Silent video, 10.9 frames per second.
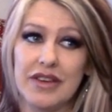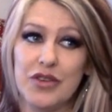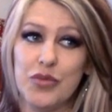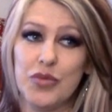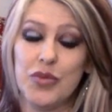
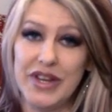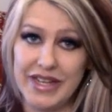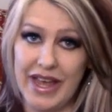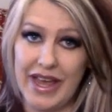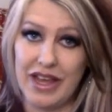one
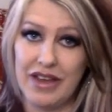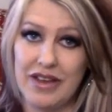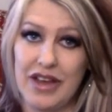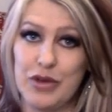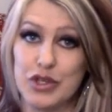
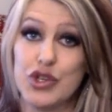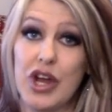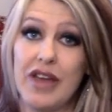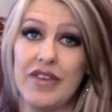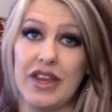day I was
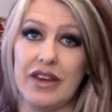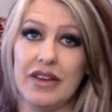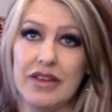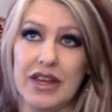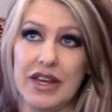
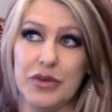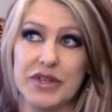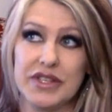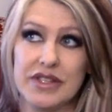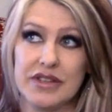driving, and it
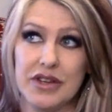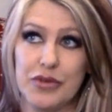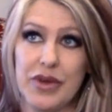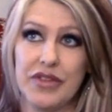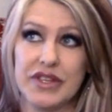was
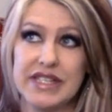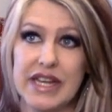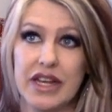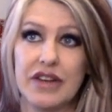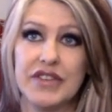around the
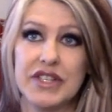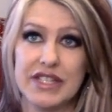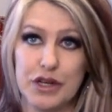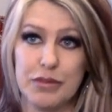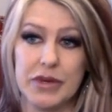2nd of
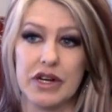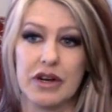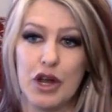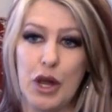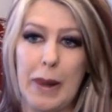December,